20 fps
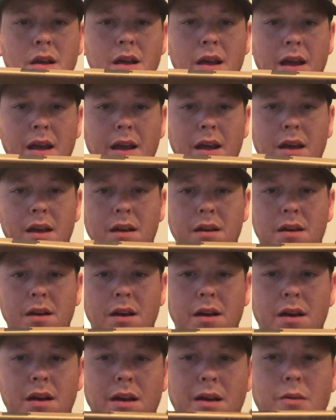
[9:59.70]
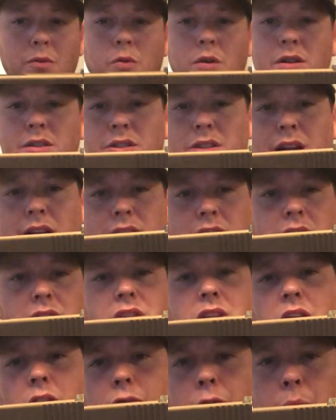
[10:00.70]
And what sets
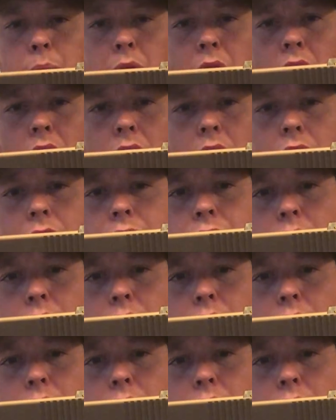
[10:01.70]
itself apart